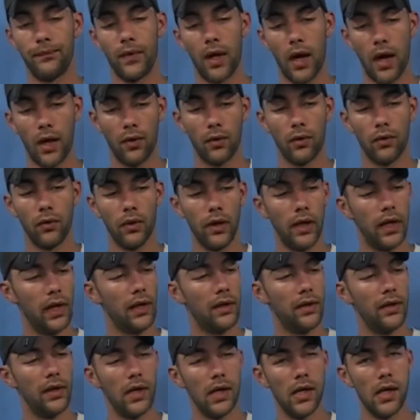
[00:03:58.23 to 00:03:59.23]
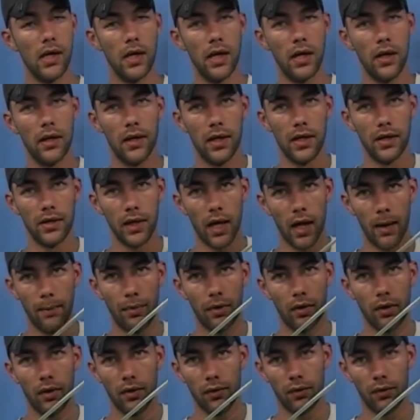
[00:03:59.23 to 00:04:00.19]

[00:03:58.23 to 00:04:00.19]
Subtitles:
I don't like the top part of